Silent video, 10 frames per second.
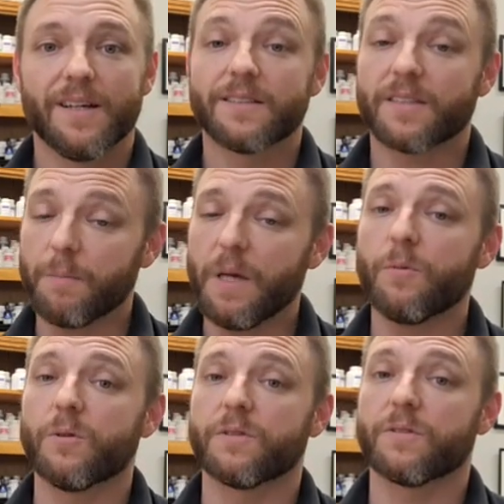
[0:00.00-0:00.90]
Some
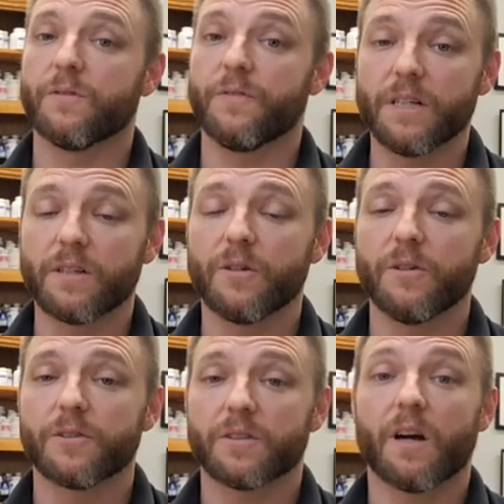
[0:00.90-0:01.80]
people's
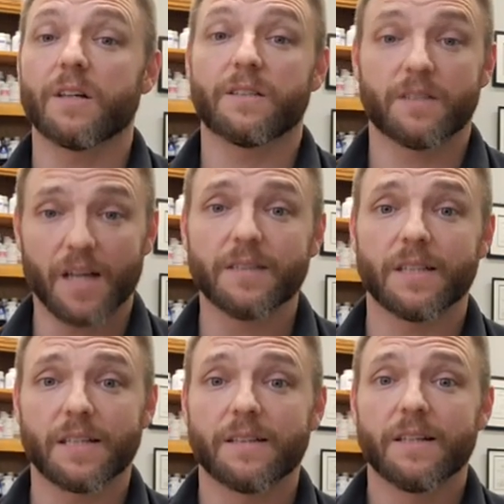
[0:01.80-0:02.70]
vehicles are
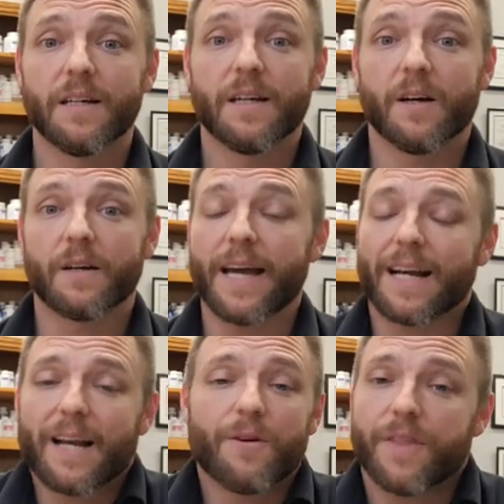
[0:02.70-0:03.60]
disgusting. Okay,
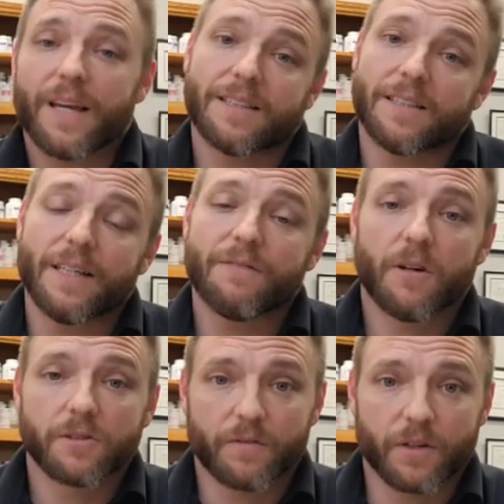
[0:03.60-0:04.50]
and I don't think it's any
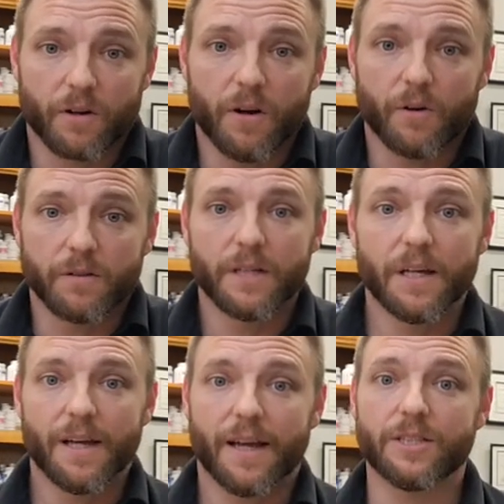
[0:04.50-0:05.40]
fault of their own.
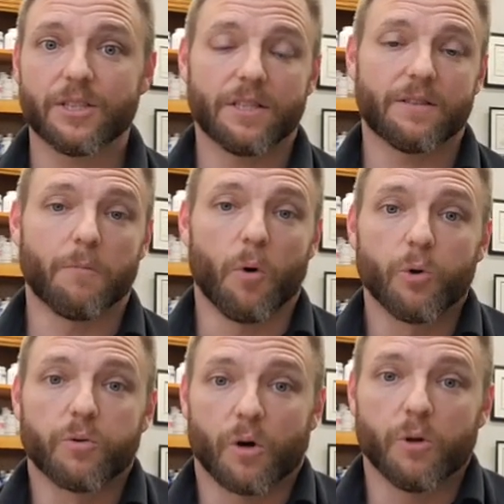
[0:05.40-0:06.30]
It's just
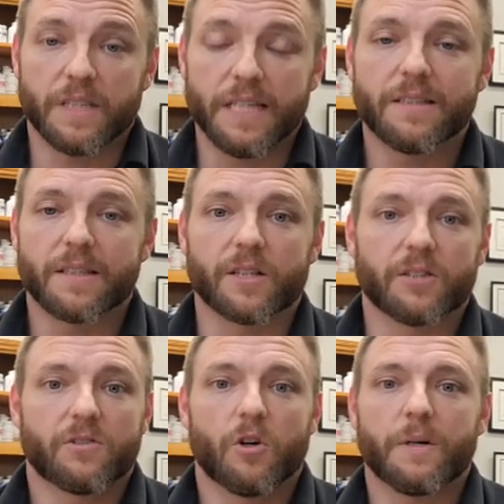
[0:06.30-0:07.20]
mold grows easily.
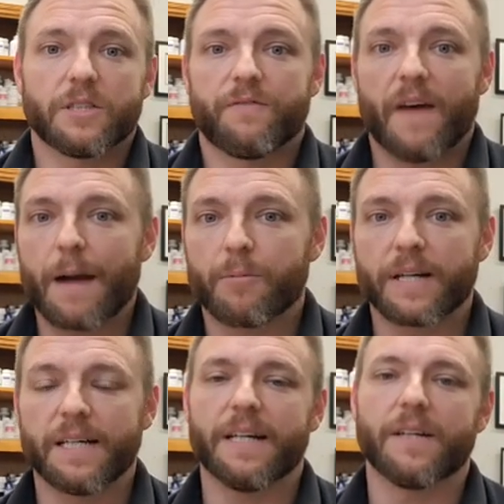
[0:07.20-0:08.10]
There's so much
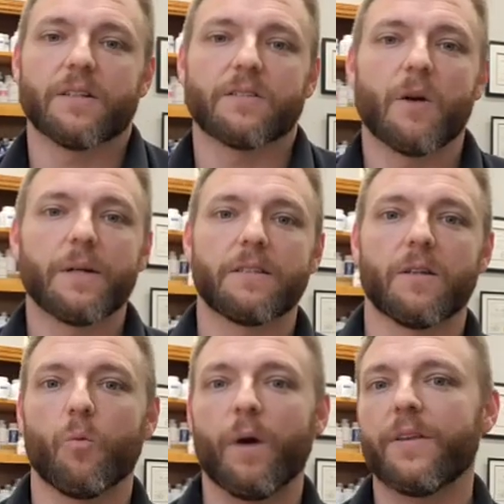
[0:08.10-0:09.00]
fabric in there. There's always in
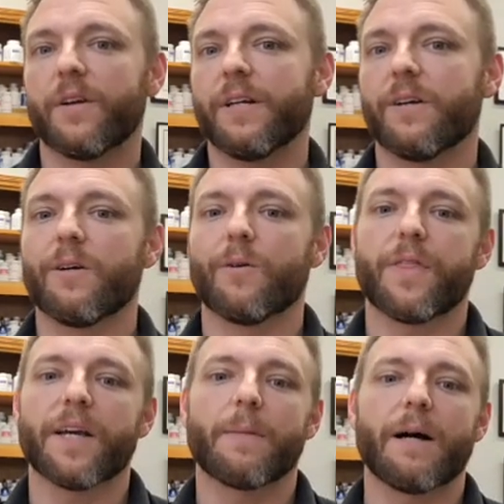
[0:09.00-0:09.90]
the weather. You don't
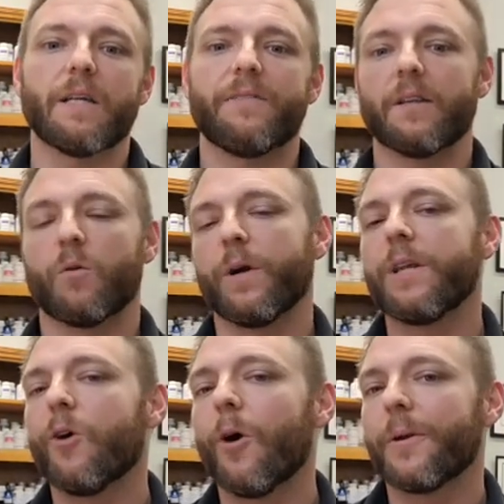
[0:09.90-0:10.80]
think about leaving the
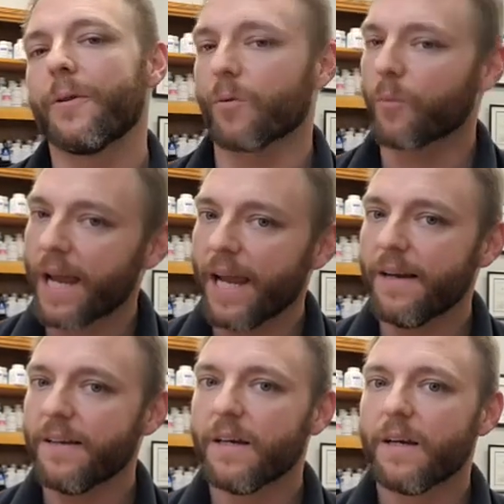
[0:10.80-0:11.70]
window open in the
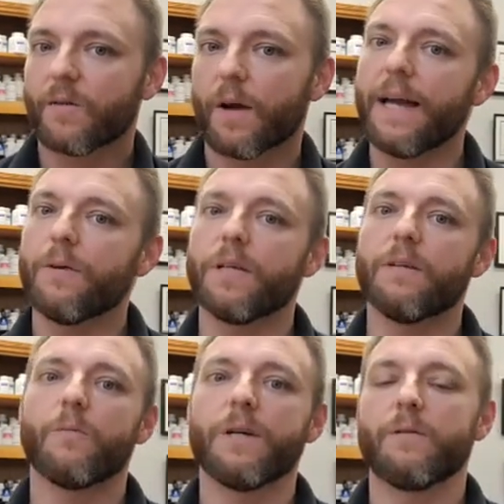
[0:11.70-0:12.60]
rain, right?
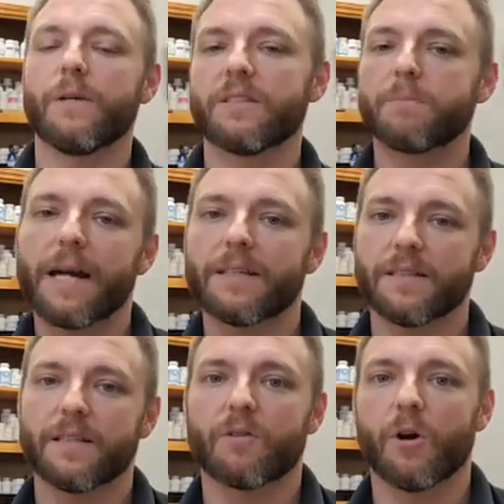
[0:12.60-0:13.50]
We'd expect
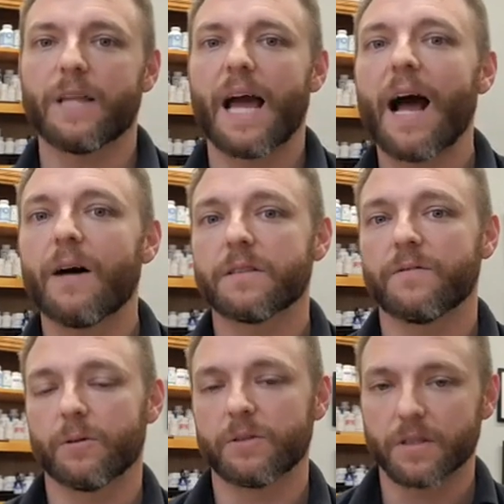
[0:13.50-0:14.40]
it to grow in the house
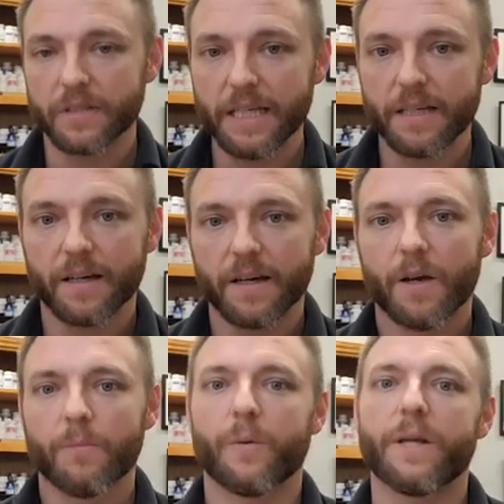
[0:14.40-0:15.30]
if there was a leak,
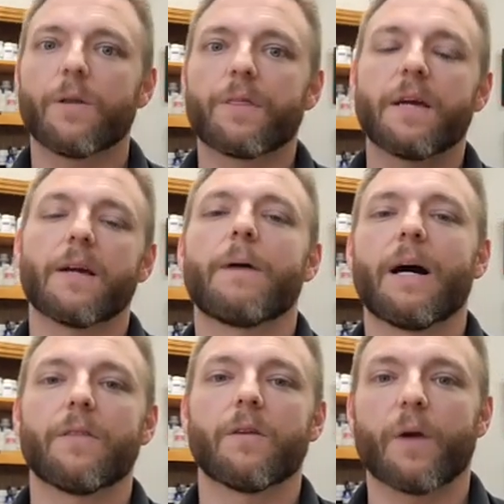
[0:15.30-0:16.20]
but we don't think
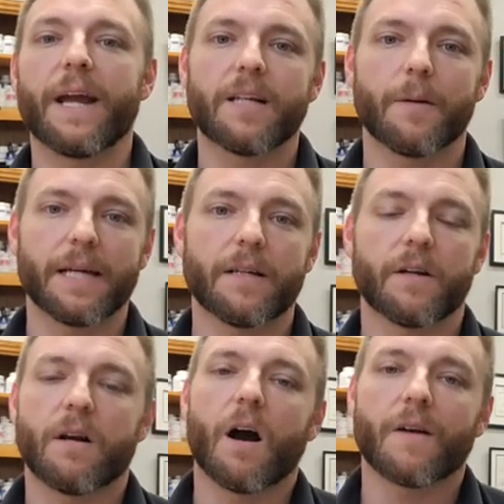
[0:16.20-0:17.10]
about the rain coming into
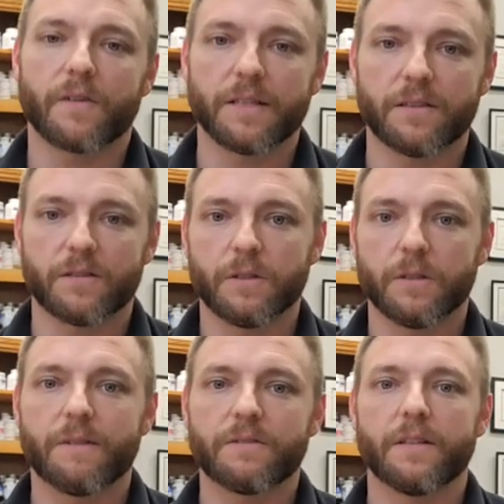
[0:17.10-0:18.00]
the car, for instance, when you
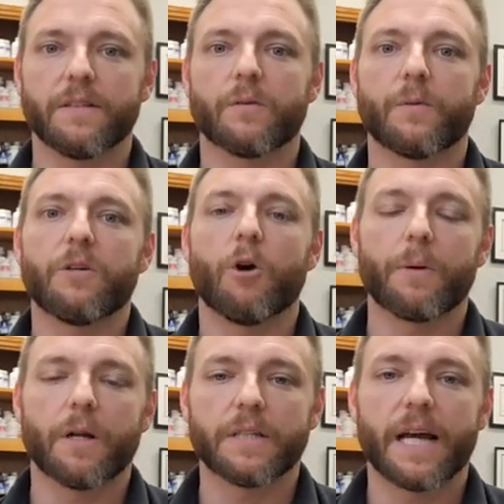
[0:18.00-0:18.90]
left your window
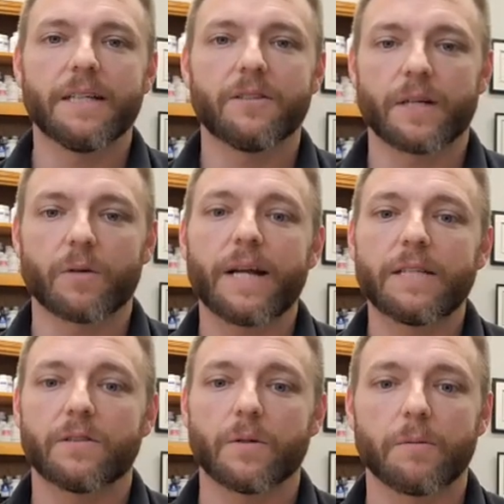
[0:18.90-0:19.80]
open all night during a
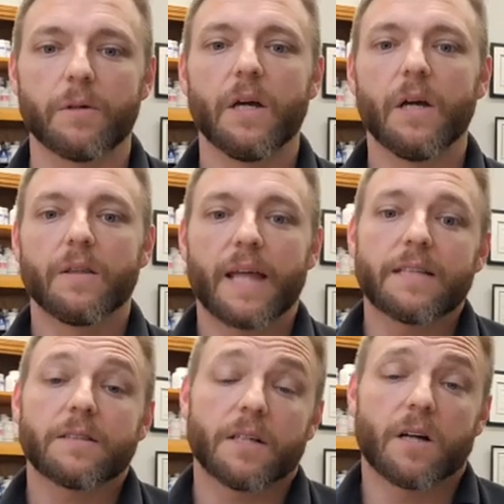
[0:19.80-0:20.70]
rainstorm.
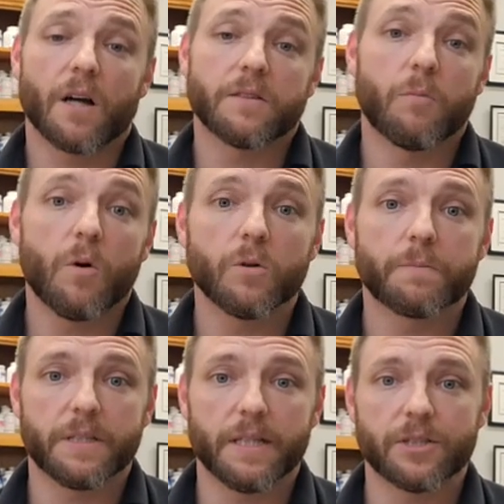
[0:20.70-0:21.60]
That's going to cause mold
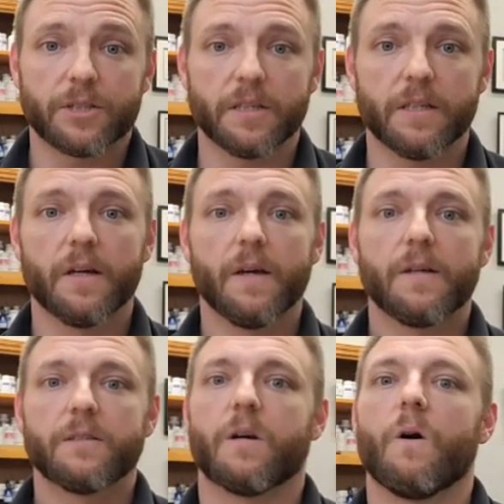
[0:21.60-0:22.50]
potentially.
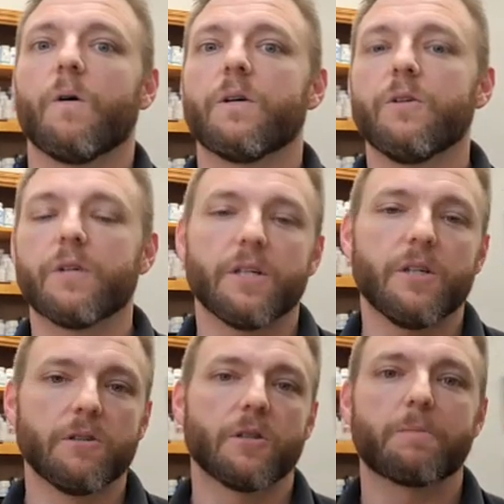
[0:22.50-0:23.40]
So you can
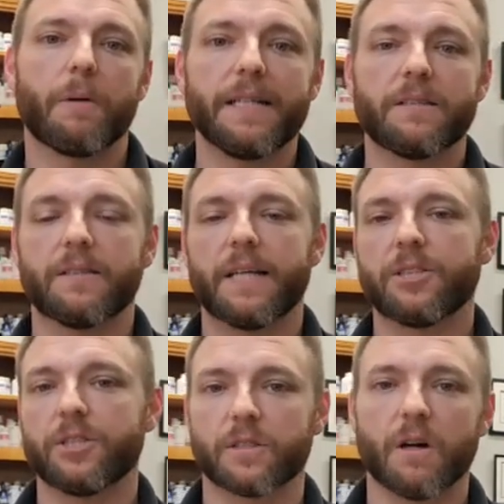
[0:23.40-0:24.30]
use those plates to
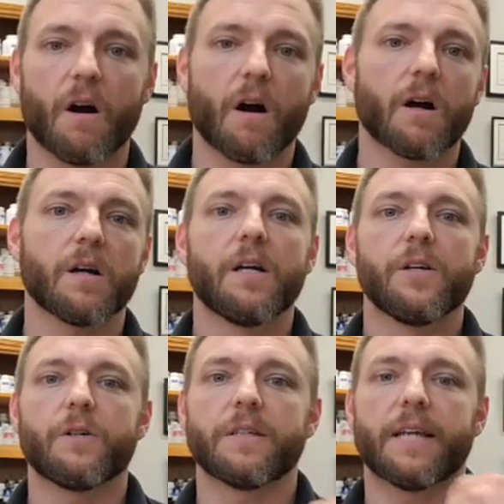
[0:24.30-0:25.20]
test your car.
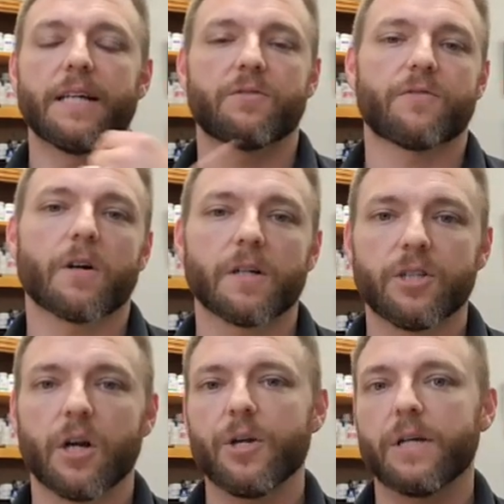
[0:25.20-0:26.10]
You can test
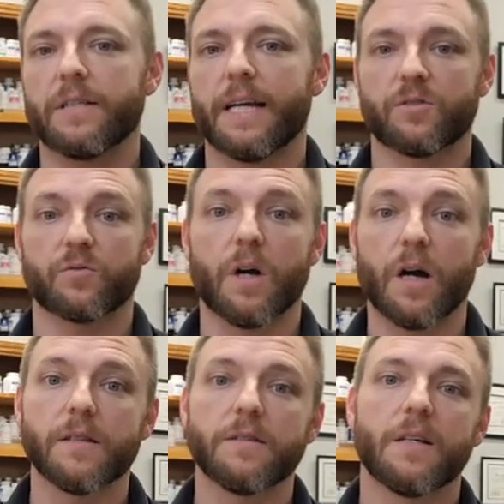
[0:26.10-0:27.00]
furniture. You can test
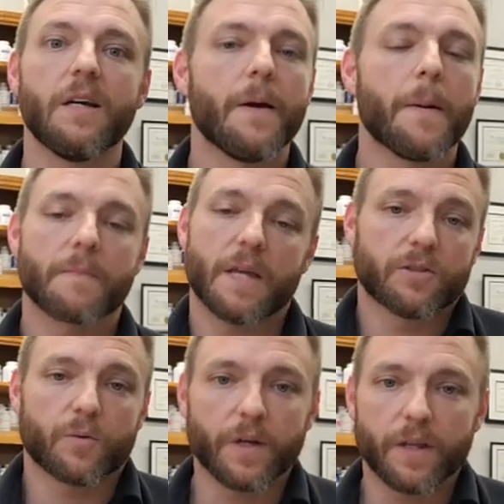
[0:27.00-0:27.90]
rugs.
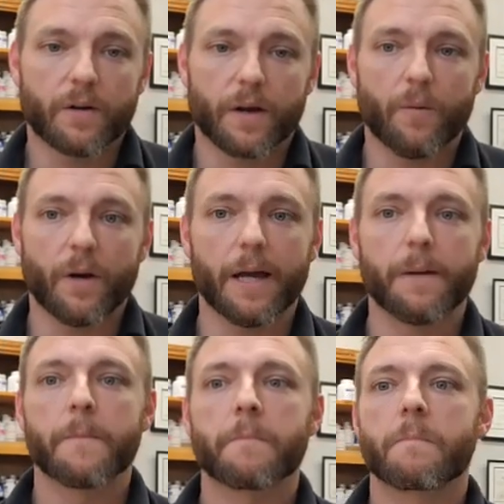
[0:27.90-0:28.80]
It's a really great
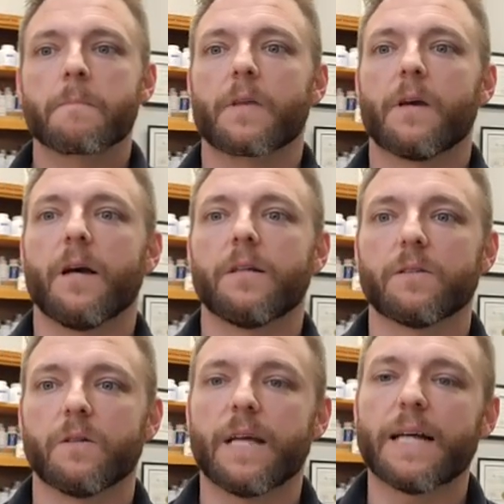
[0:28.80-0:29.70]
way.
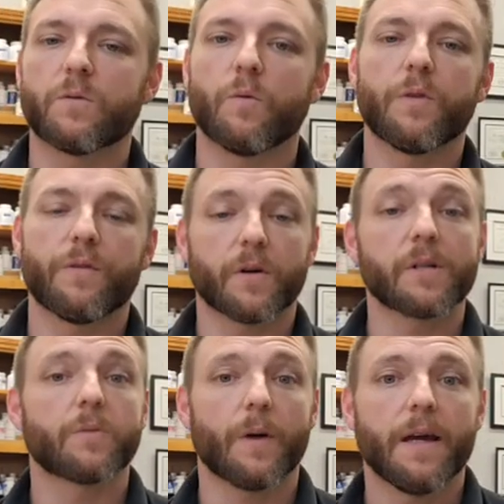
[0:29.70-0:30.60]
So that's the
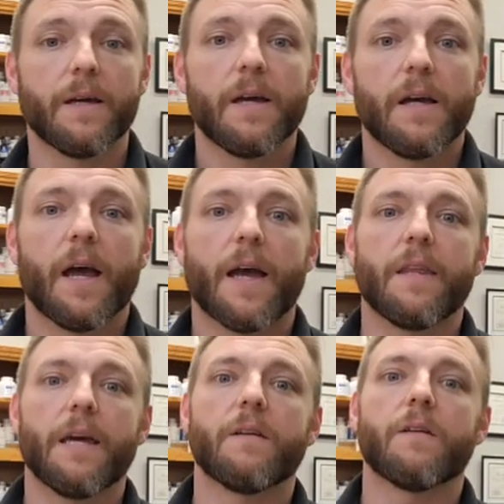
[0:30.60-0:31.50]
first way. And
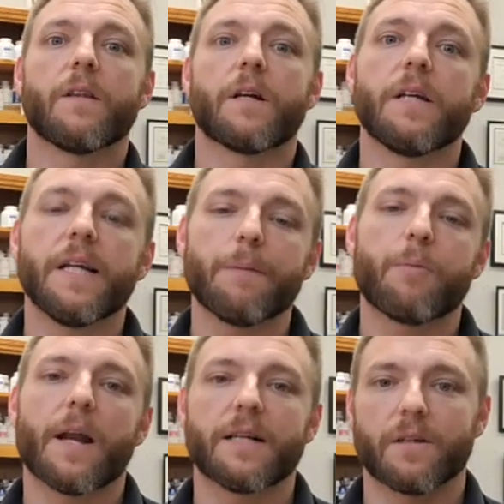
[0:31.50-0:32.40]
then the cleaning
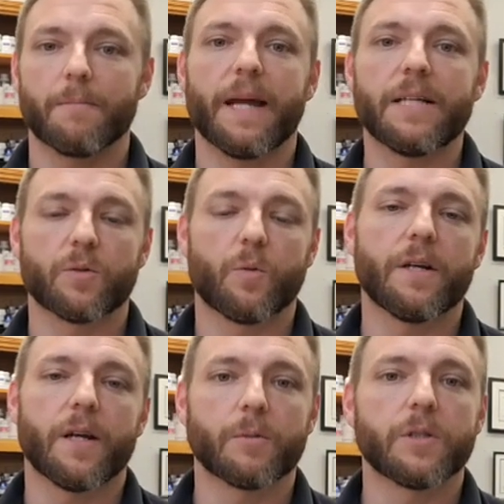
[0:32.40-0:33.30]
products are a major
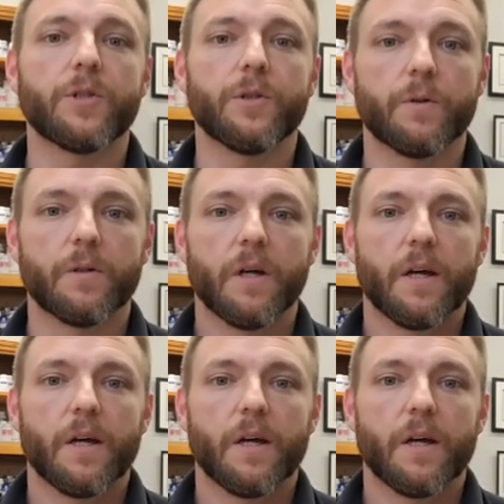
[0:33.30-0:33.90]
one, number 2.